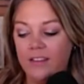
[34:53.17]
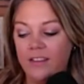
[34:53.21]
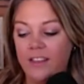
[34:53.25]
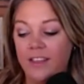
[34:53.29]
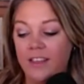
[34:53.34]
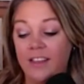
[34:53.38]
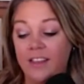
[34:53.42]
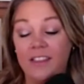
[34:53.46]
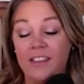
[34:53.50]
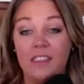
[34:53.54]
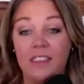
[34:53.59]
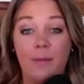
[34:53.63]
it
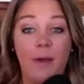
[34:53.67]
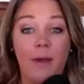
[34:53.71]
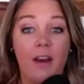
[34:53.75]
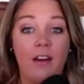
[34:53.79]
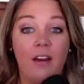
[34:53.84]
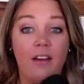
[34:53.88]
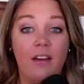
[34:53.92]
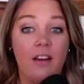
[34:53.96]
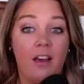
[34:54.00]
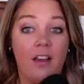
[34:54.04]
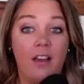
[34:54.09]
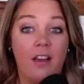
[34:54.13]
is
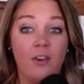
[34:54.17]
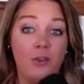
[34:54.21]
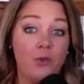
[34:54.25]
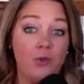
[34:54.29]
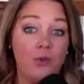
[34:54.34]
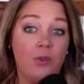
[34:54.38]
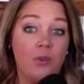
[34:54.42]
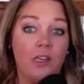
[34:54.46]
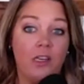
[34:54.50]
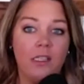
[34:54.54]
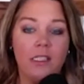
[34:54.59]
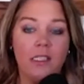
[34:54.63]
dependent on
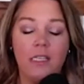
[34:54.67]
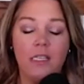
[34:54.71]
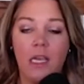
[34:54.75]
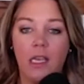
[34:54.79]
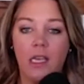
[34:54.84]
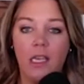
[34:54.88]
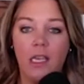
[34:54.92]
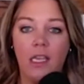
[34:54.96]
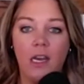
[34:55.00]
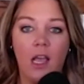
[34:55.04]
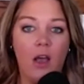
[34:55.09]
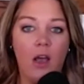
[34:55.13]
Jules
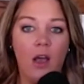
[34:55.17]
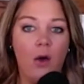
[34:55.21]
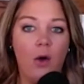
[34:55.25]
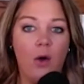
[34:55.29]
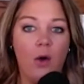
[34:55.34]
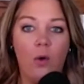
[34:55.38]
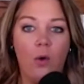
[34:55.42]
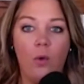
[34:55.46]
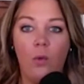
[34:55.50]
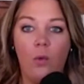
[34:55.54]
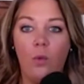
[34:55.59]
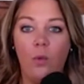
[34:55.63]
neck and
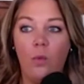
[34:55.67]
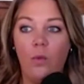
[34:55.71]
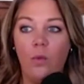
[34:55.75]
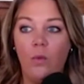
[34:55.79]
how